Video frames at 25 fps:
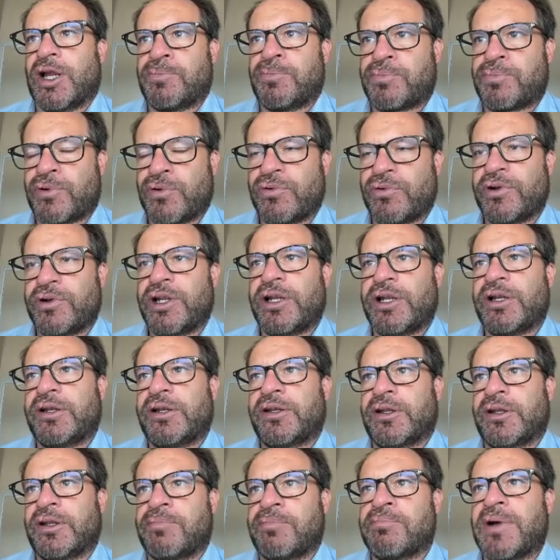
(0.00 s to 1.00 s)
prudent,
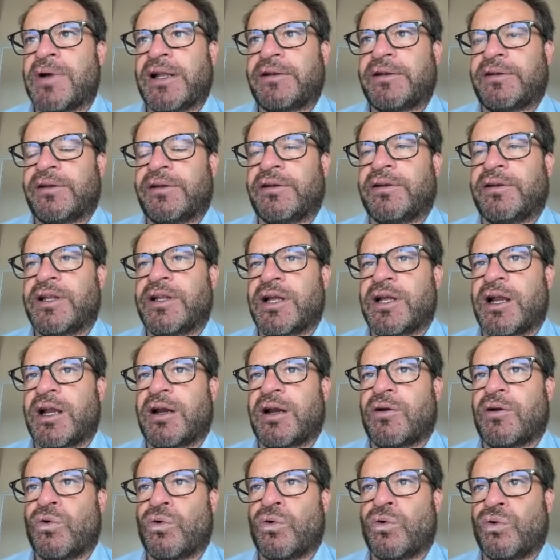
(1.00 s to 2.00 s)
but they
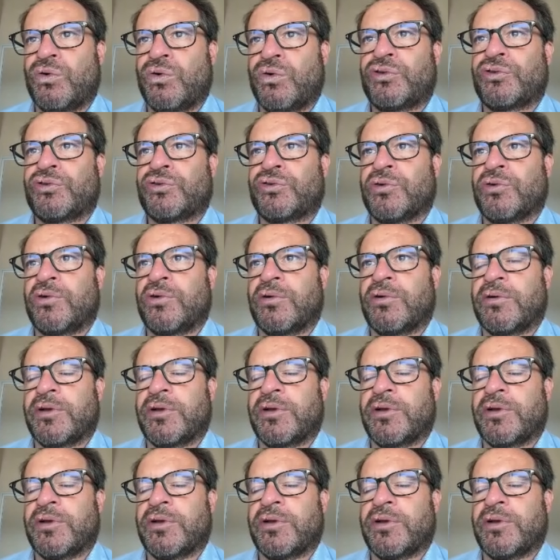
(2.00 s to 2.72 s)
are also,